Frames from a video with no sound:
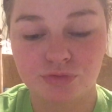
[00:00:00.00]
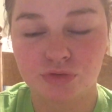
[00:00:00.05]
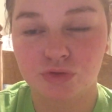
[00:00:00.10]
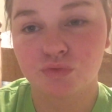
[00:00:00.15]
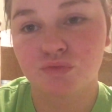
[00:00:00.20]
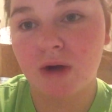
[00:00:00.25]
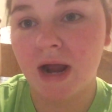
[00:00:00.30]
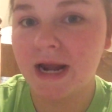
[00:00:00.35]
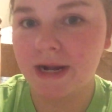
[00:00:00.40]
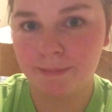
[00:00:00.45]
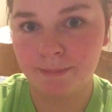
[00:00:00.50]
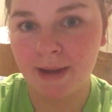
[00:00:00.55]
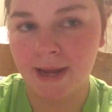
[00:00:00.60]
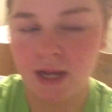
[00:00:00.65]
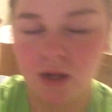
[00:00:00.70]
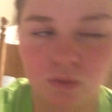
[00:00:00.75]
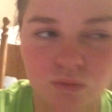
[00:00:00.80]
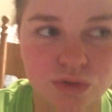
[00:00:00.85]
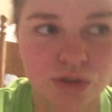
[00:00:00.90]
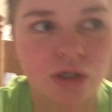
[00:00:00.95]
the right
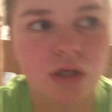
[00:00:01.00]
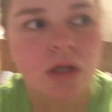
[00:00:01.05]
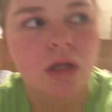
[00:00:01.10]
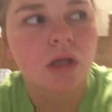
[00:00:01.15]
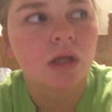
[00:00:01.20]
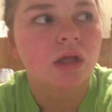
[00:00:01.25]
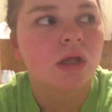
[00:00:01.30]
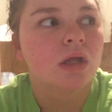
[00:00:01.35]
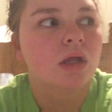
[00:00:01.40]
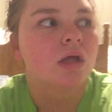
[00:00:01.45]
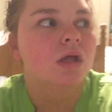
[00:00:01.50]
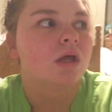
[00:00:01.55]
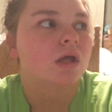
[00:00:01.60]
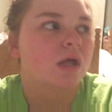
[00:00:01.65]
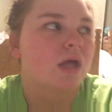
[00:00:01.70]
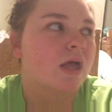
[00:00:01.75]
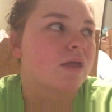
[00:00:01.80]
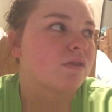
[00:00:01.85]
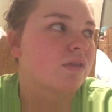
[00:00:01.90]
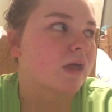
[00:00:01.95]
amount.
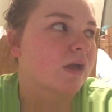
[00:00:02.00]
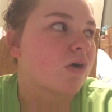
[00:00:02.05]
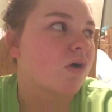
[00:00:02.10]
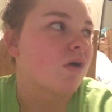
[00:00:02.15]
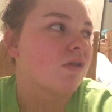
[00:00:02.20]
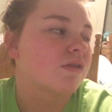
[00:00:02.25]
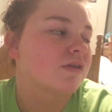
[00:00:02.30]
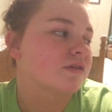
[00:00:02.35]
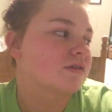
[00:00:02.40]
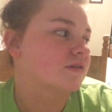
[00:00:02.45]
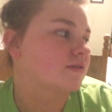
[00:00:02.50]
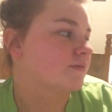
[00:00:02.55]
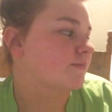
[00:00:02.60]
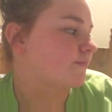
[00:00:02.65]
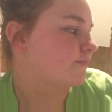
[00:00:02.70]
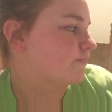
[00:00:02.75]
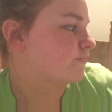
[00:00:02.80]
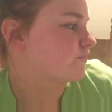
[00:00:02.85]
And like all the,